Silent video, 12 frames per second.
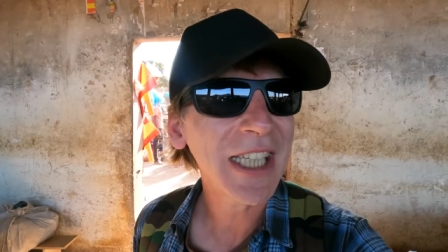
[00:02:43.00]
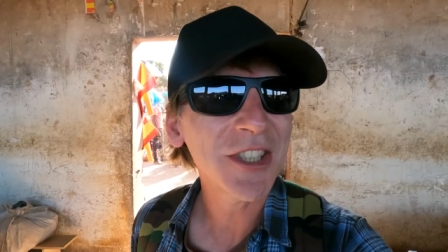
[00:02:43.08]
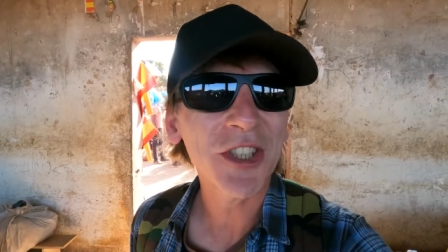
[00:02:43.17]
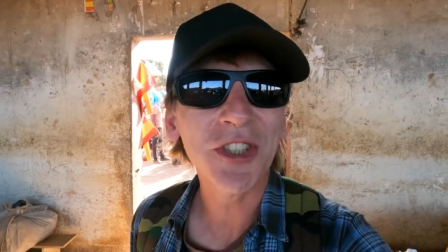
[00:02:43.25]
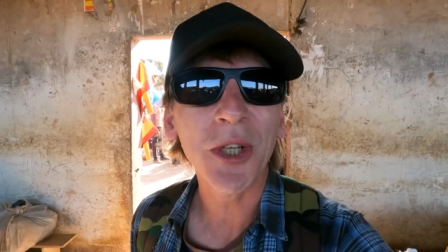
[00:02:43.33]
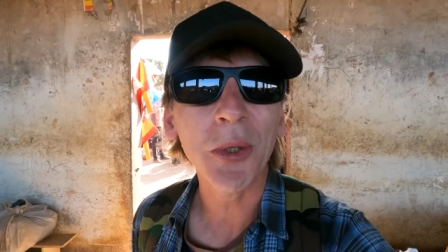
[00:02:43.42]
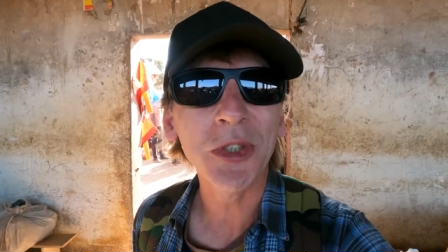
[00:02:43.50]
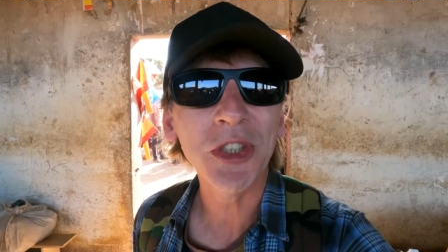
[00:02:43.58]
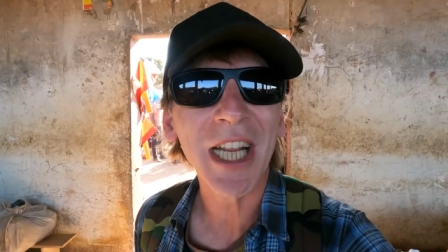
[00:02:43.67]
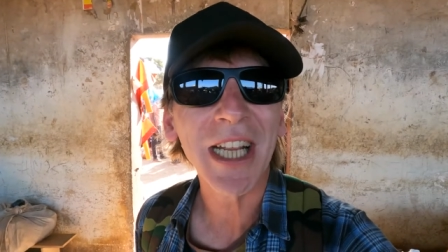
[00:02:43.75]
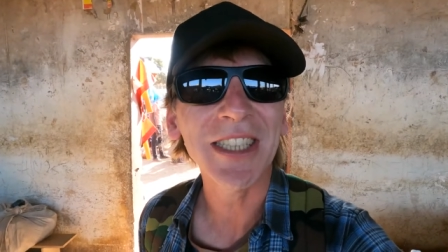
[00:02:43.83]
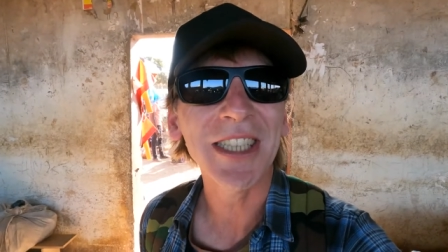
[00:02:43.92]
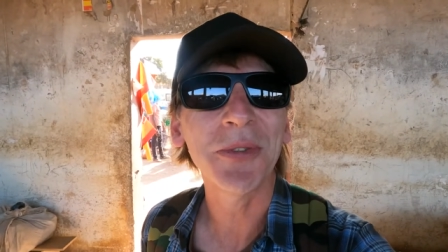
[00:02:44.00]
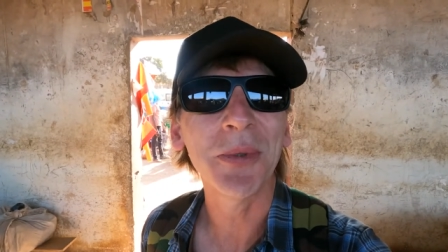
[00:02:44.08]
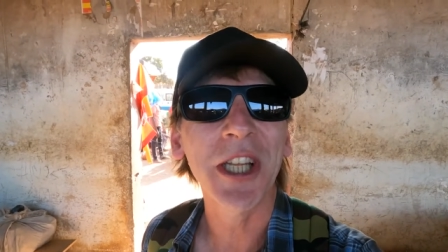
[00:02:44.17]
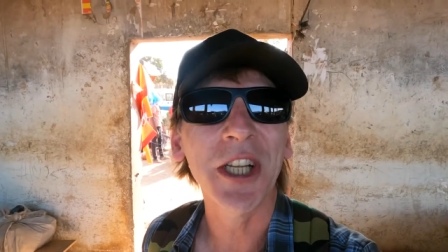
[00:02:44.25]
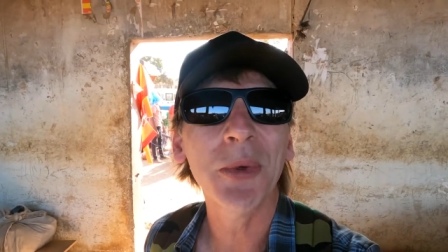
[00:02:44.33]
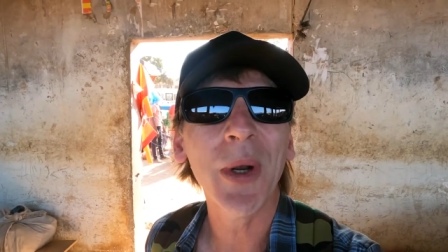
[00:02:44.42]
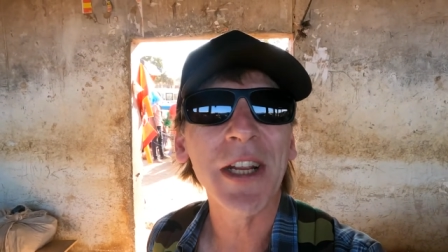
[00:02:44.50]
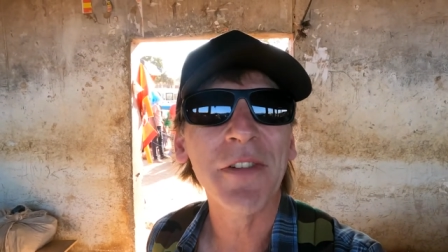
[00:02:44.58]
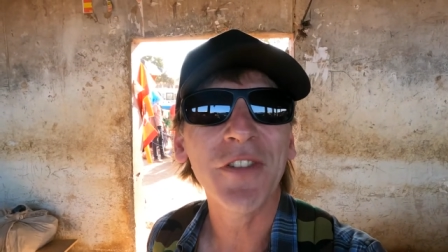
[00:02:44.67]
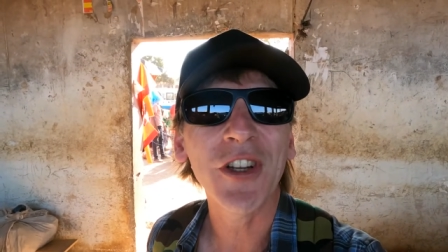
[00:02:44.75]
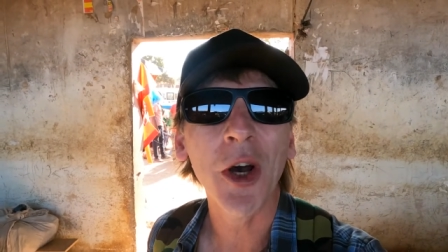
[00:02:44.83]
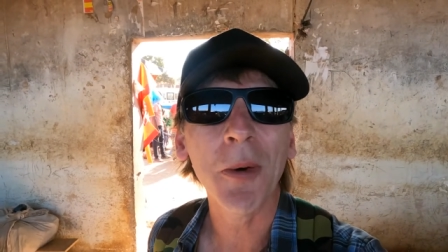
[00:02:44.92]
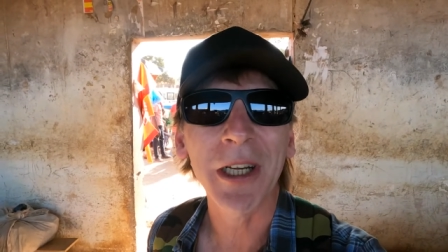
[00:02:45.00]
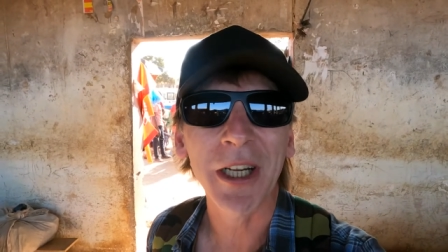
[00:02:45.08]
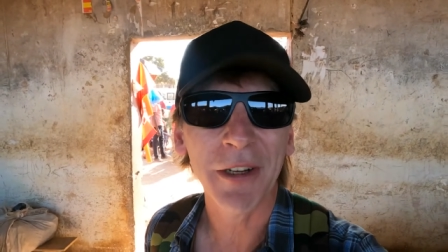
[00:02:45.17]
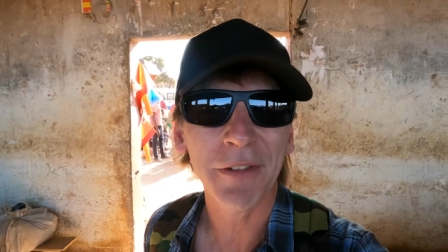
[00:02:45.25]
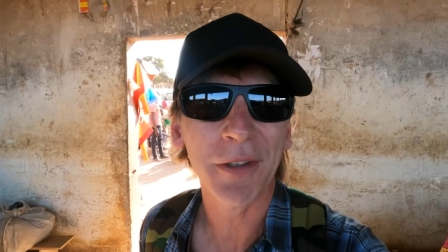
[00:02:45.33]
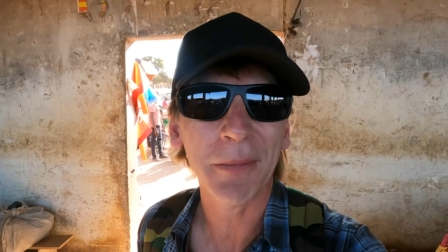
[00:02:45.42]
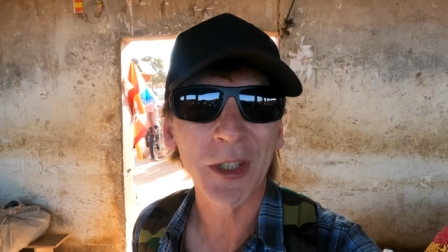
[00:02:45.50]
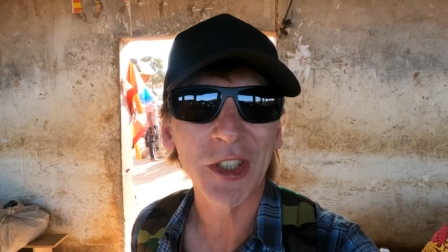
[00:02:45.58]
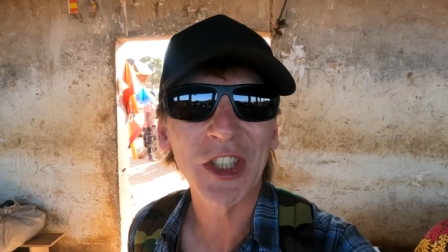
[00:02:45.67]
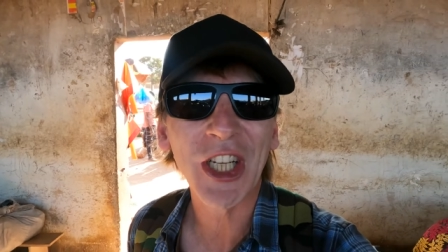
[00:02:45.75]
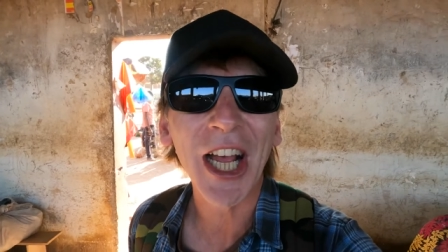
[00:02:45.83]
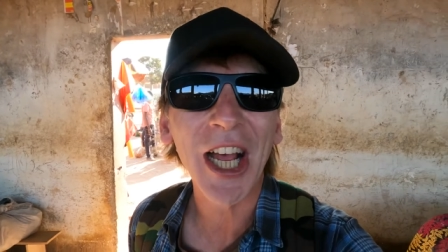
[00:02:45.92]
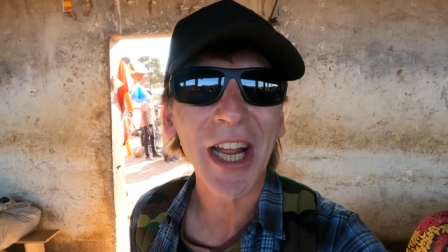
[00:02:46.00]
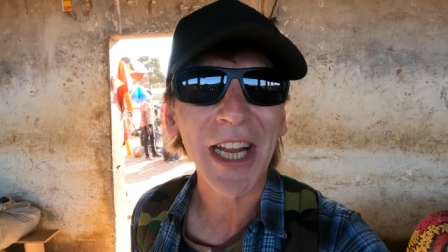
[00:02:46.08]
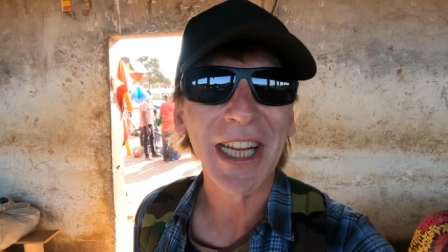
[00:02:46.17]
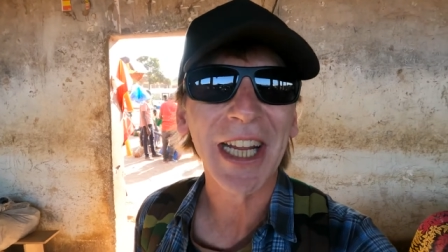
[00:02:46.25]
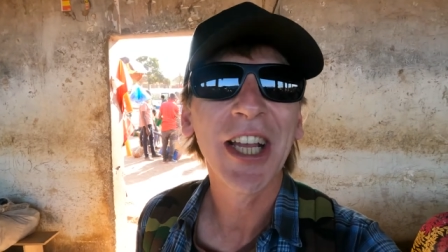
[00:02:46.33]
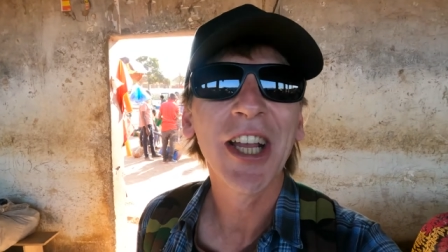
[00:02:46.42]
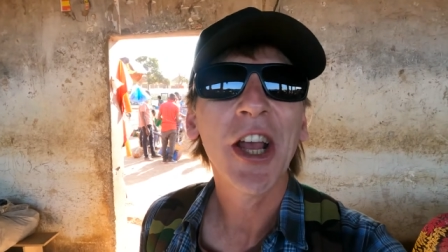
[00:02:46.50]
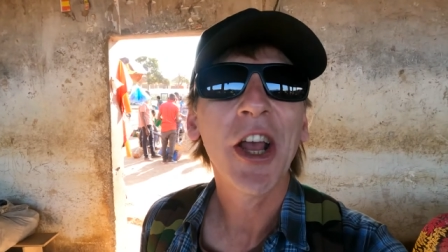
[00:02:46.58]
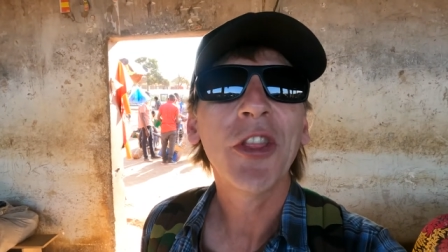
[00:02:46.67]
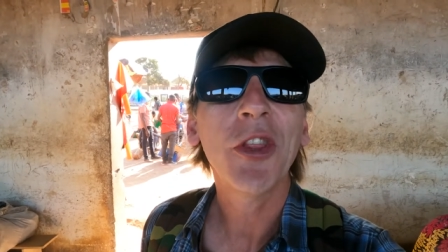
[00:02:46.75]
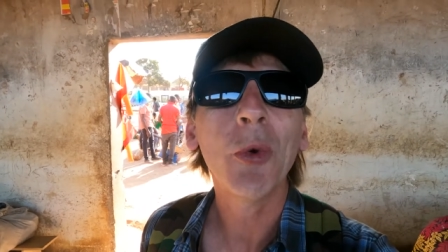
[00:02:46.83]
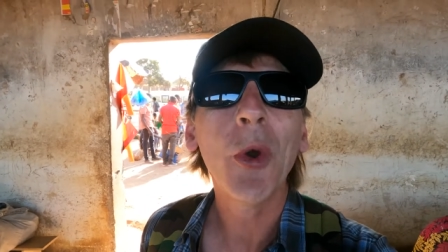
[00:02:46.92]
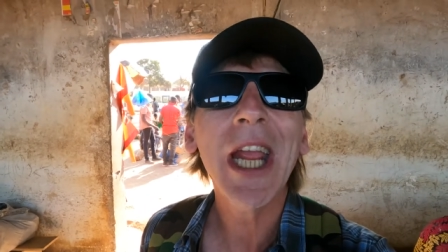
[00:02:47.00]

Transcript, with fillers: is associated with a great phenomena from the sky, the